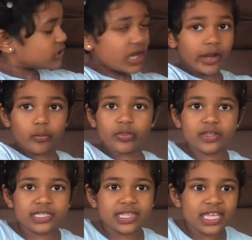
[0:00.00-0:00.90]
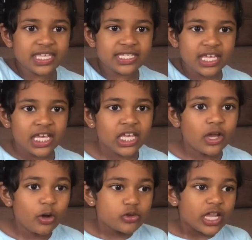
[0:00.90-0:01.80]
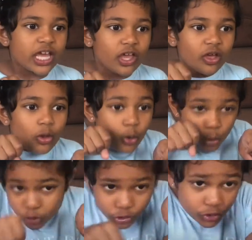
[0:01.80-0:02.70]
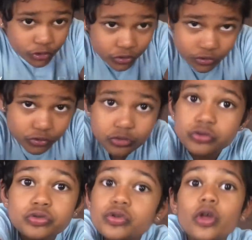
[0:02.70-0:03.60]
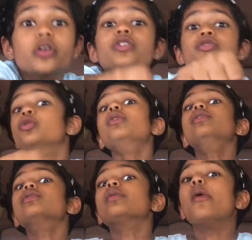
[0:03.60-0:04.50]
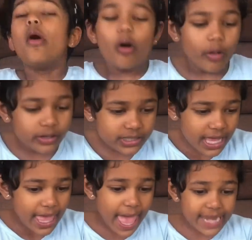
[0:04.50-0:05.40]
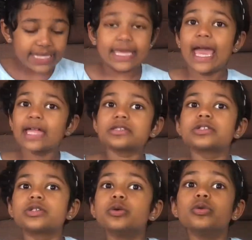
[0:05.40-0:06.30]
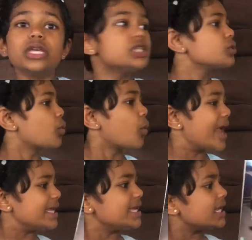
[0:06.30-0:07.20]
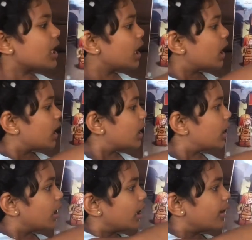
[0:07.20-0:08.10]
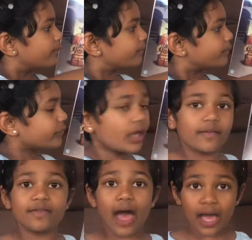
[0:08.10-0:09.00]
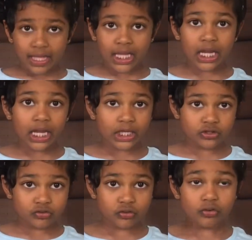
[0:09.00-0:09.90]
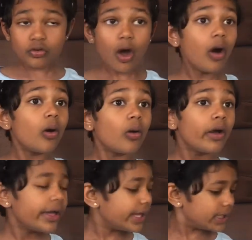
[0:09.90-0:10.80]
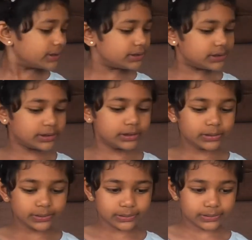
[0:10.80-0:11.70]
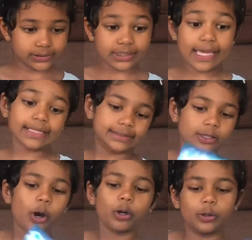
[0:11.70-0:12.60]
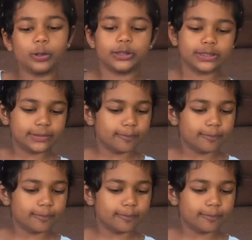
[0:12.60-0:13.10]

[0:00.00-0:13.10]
and with his things, he goes like whoosh, to the walls, and he gets to the train that he needs to go into to get to Hogwarts.